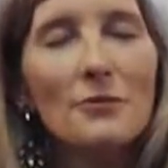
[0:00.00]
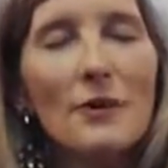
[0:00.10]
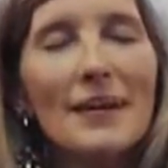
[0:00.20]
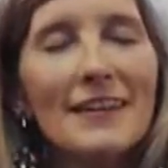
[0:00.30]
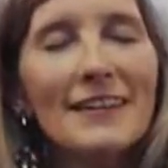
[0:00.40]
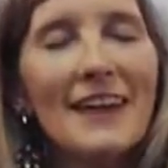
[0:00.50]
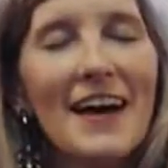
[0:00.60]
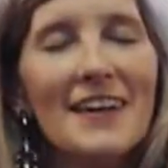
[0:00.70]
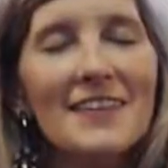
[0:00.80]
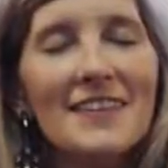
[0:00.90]

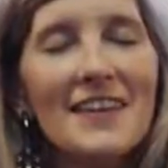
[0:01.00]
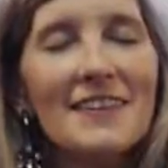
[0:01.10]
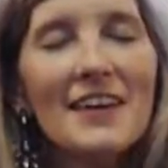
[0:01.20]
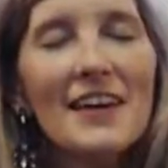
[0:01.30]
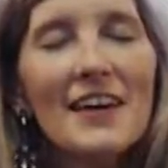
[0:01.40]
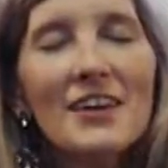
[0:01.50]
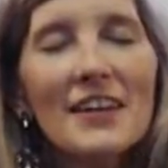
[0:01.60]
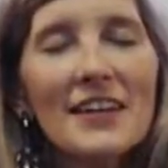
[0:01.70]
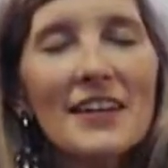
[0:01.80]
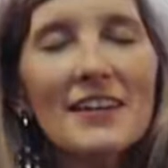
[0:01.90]
recognize that there
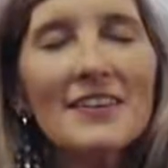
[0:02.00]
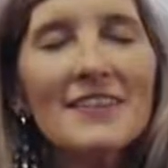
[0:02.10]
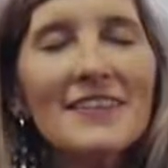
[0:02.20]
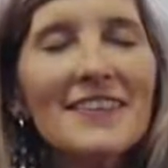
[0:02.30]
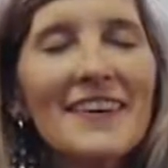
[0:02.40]
is